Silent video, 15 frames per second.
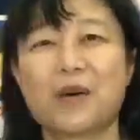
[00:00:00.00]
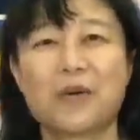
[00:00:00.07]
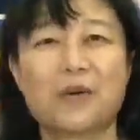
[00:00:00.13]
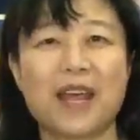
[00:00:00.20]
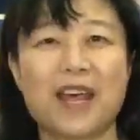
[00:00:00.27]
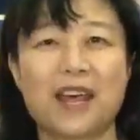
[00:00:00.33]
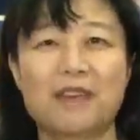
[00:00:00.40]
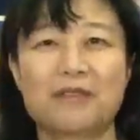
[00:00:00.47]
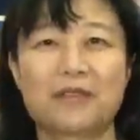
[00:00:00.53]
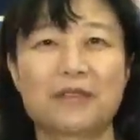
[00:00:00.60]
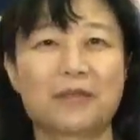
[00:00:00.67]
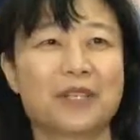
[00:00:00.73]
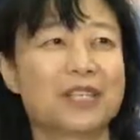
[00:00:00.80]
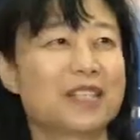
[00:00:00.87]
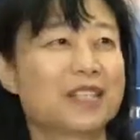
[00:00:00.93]
We have uh,
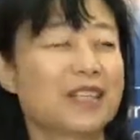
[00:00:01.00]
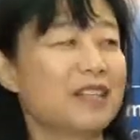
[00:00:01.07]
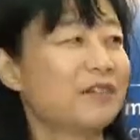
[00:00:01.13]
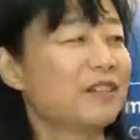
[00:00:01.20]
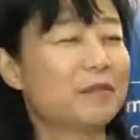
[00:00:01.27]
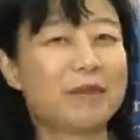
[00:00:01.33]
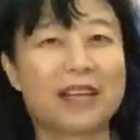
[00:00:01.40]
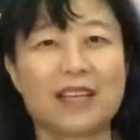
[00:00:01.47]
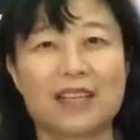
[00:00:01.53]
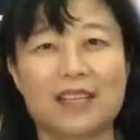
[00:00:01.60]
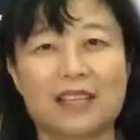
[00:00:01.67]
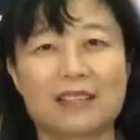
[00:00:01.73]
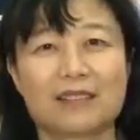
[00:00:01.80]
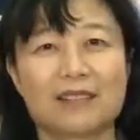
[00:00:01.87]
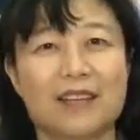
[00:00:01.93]
received
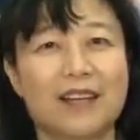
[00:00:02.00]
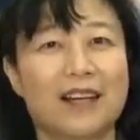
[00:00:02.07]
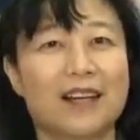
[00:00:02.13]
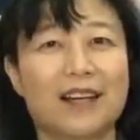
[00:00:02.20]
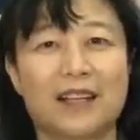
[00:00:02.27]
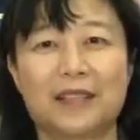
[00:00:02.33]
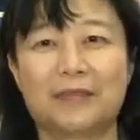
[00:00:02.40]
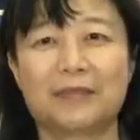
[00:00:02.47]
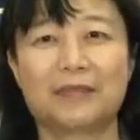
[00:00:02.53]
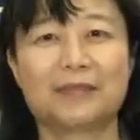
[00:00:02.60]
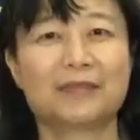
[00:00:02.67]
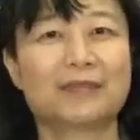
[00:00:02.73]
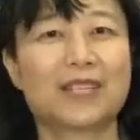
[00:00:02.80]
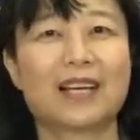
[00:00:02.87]
many, um,